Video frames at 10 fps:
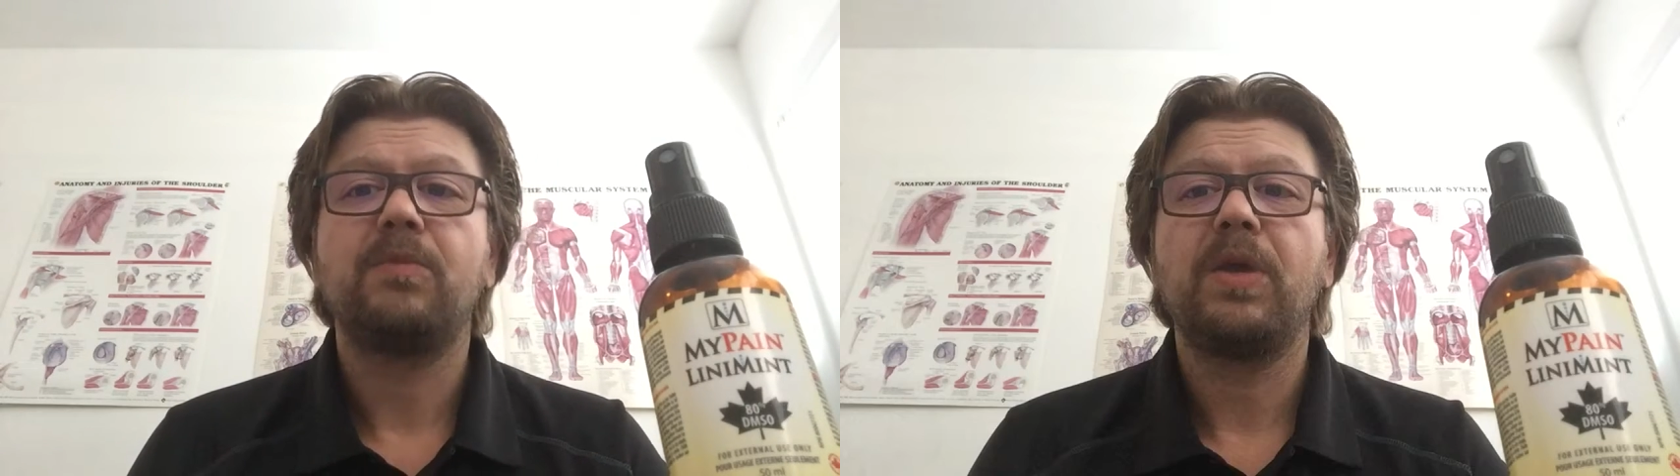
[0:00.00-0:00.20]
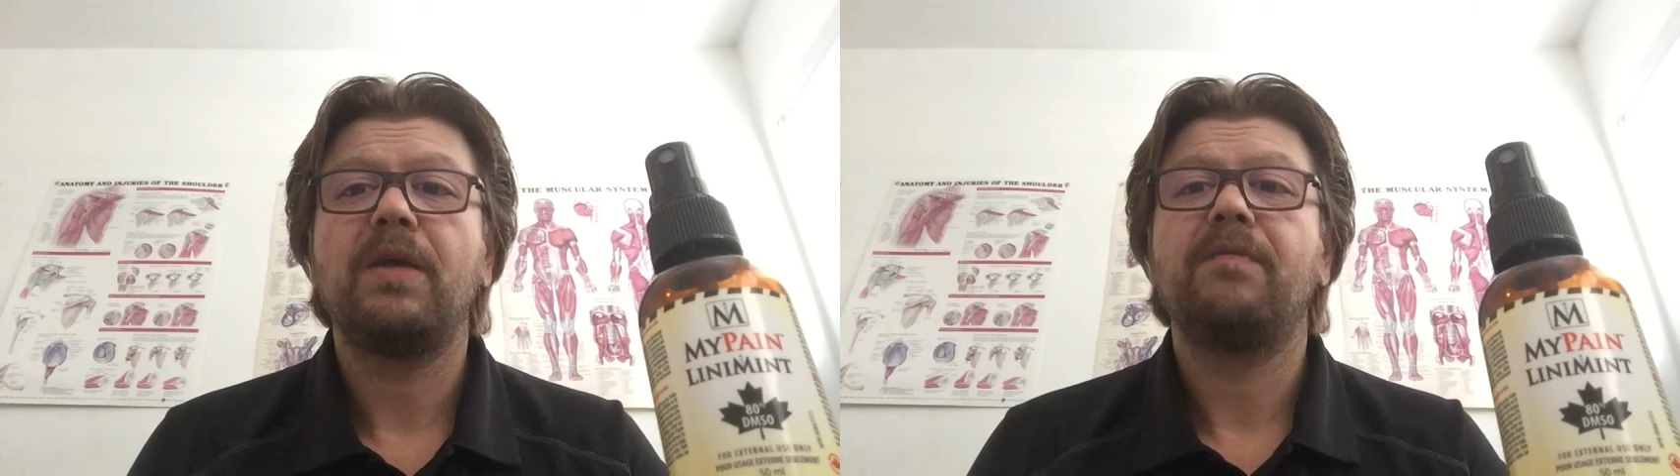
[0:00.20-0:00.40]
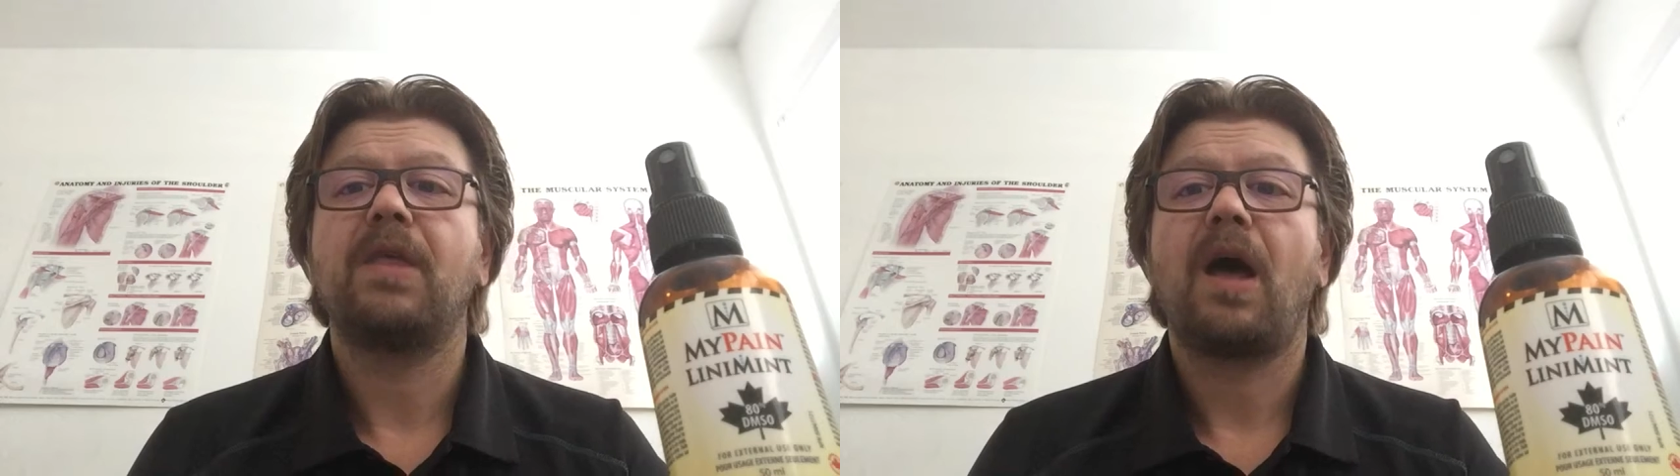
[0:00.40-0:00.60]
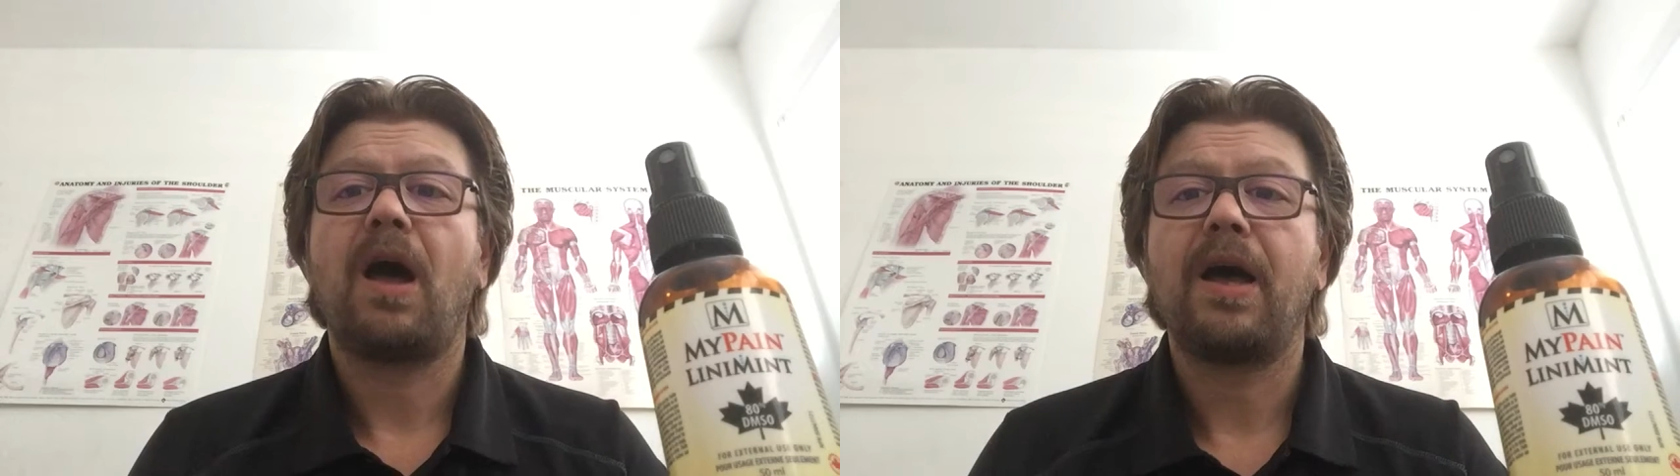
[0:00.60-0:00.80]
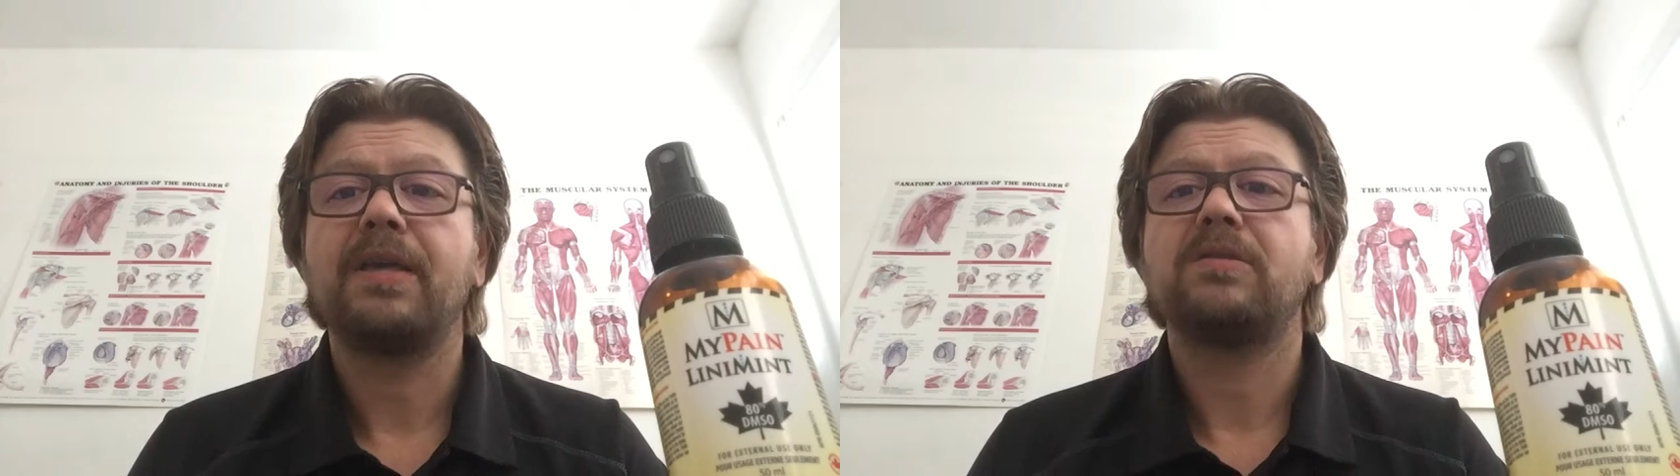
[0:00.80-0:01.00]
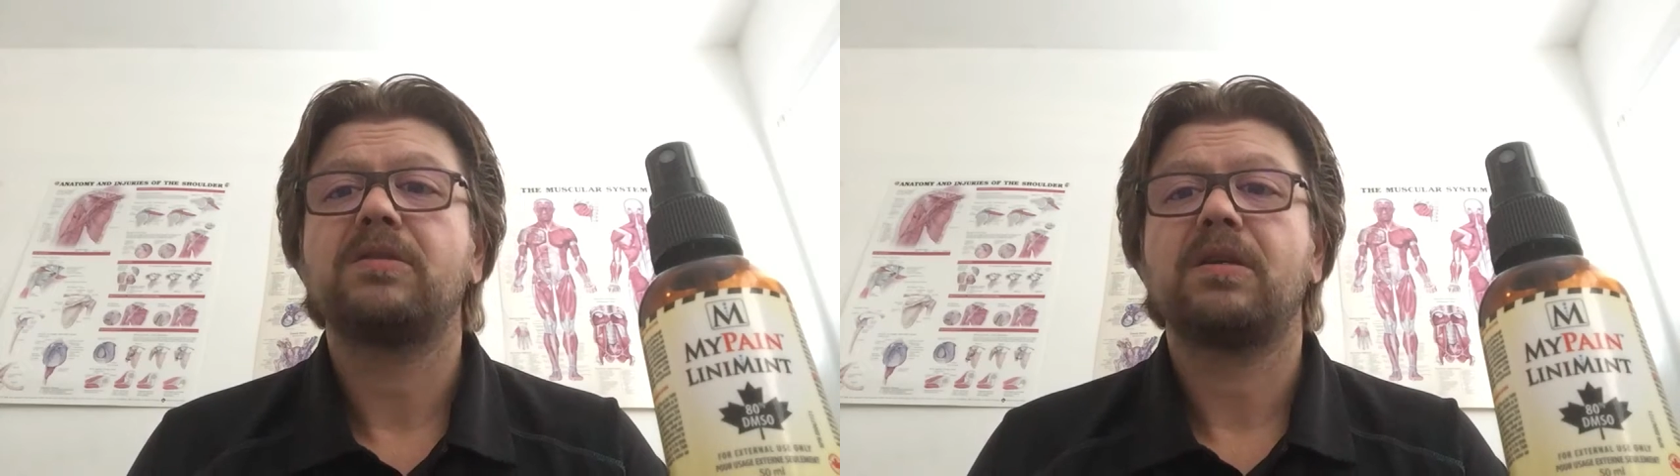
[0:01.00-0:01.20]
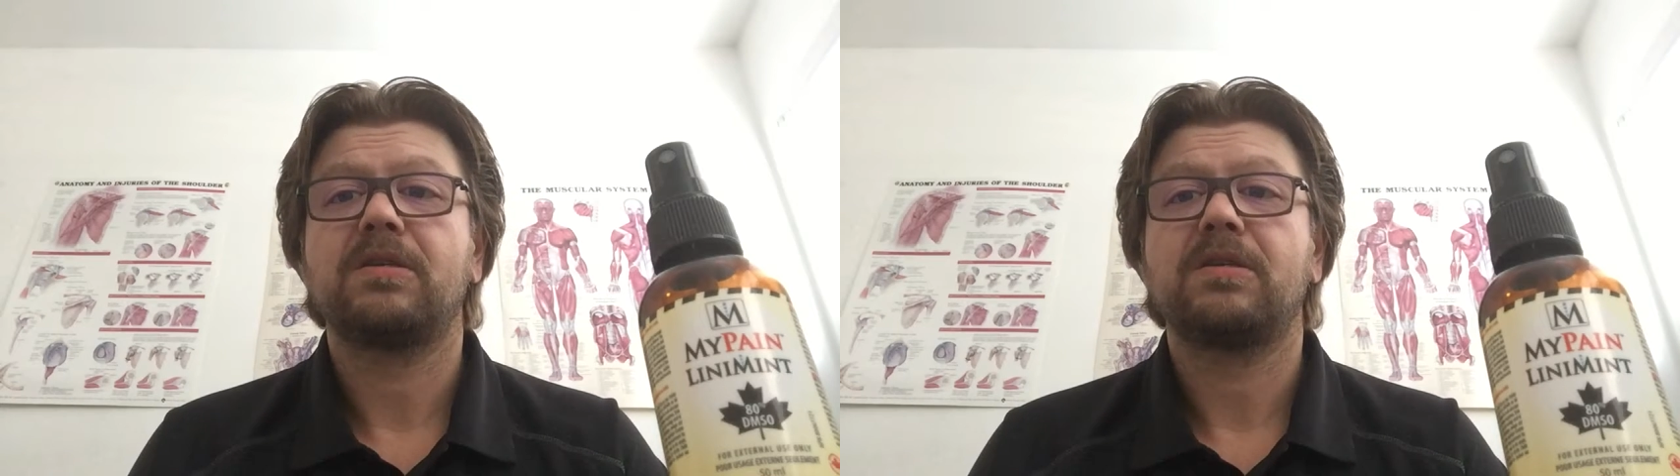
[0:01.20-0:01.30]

be of the highest